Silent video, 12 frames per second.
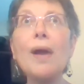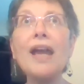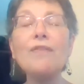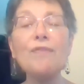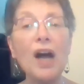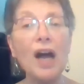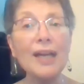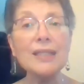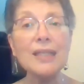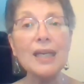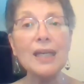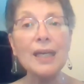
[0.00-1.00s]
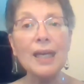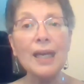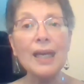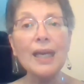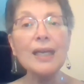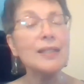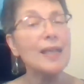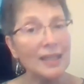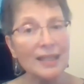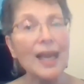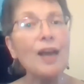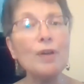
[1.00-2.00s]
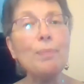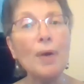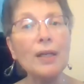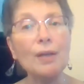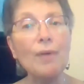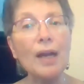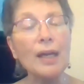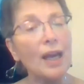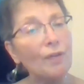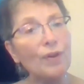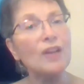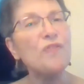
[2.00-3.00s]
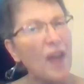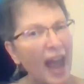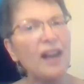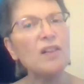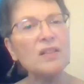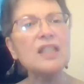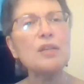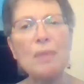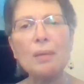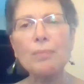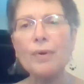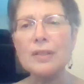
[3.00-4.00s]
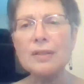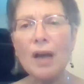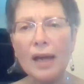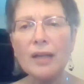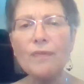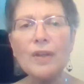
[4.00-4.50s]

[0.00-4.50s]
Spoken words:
advising is everybody, right? Every faculty member is kind of